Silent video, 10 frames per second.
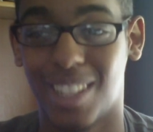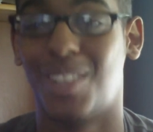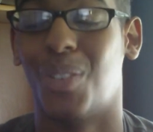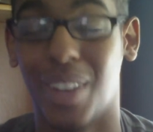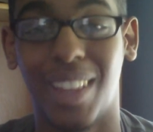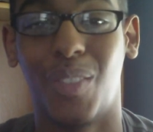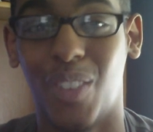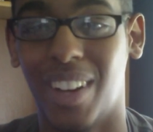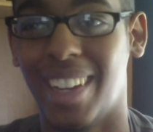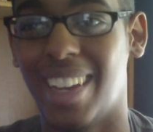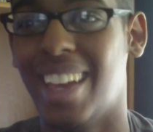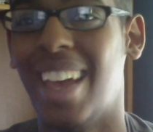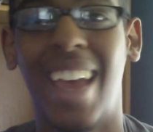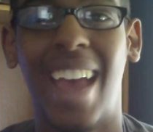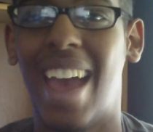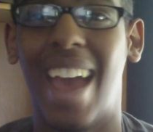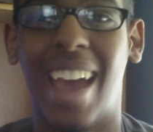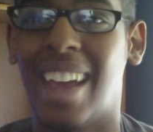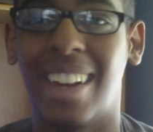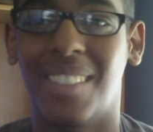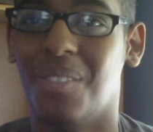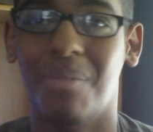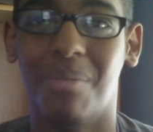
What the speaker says: It's really funny, and